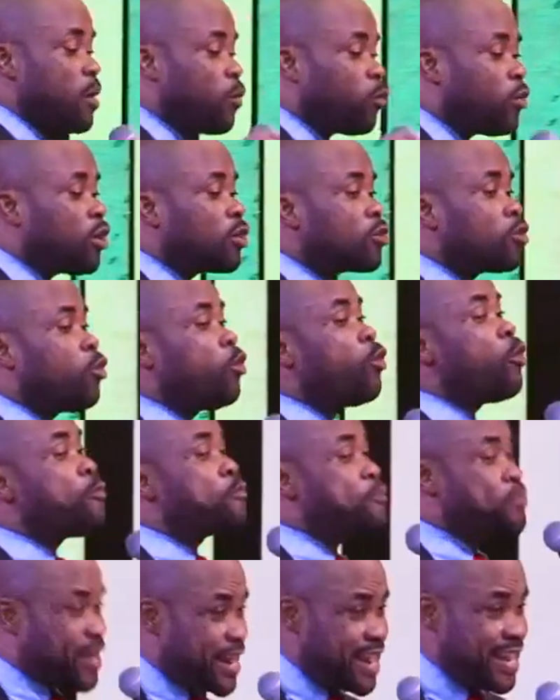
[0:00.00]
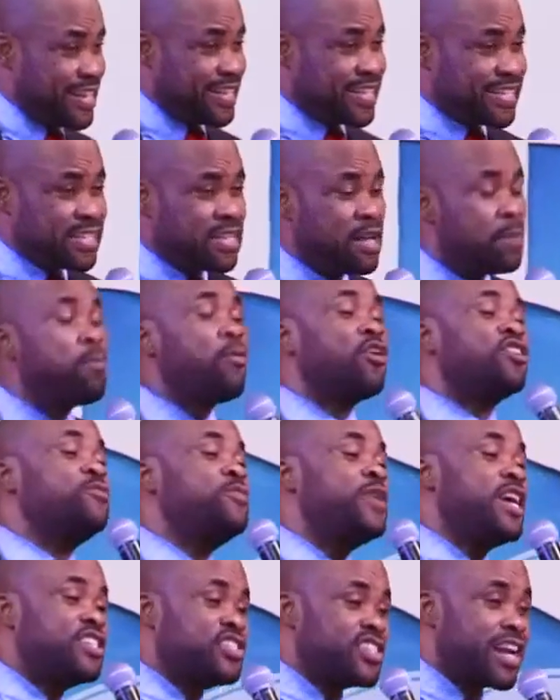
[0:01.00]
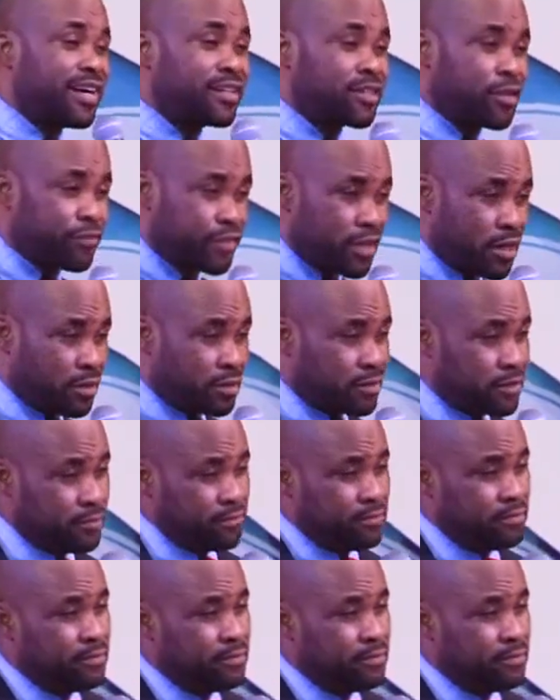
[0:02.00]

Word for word: the one who prays must be a child of God.